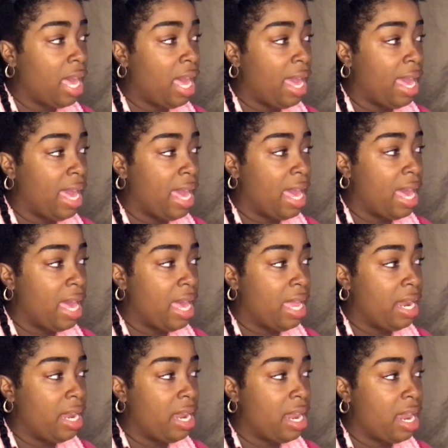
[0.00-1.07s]

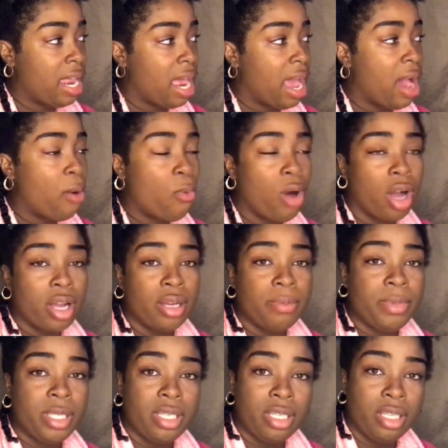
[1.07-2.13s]
And I walk
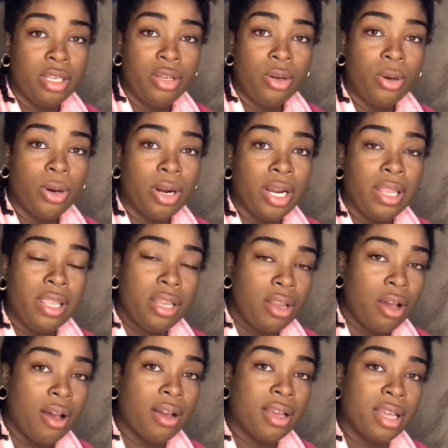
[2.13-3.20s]
up to the door and the
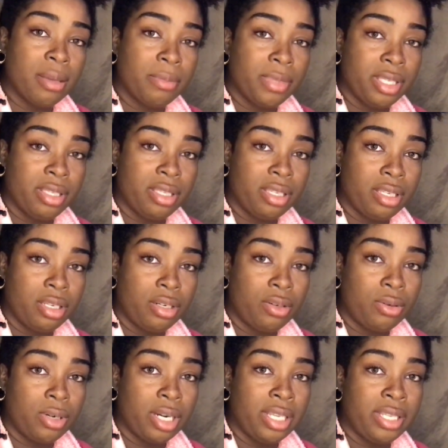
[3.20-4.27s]
dog comes to the
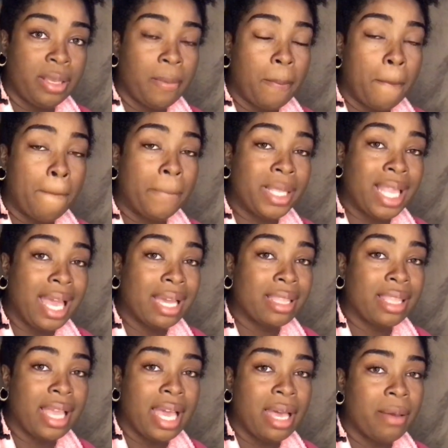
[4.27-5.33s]
door. It's a black
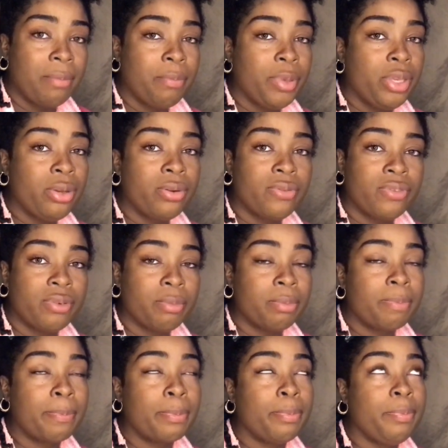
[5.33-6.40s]
lab, beautiful,
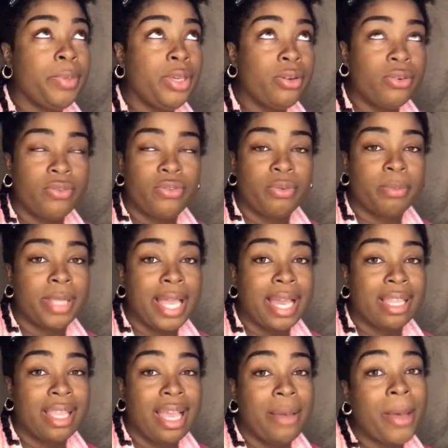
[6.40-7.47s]
beautiful
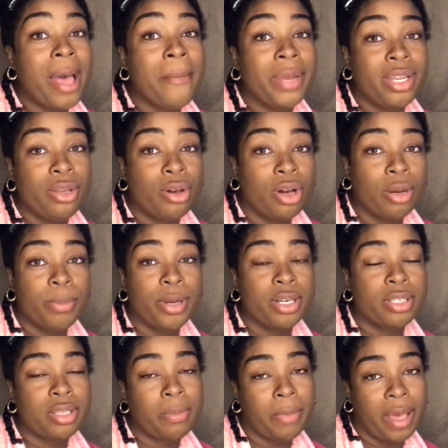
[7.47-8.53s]
black lab. I'm a dog
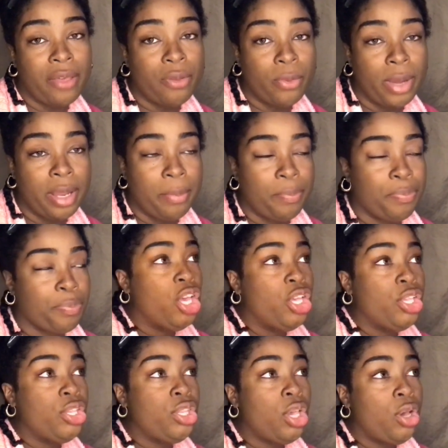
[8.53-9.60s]
person, by the way.
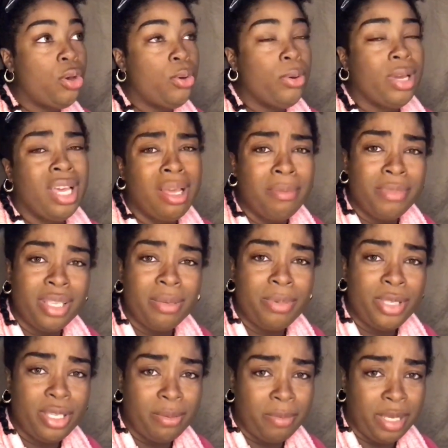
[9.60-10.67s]
So comes
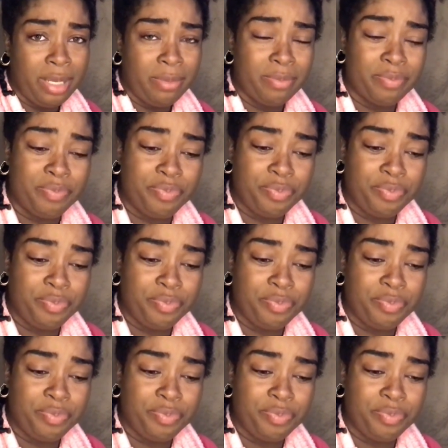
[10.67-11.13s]
up to me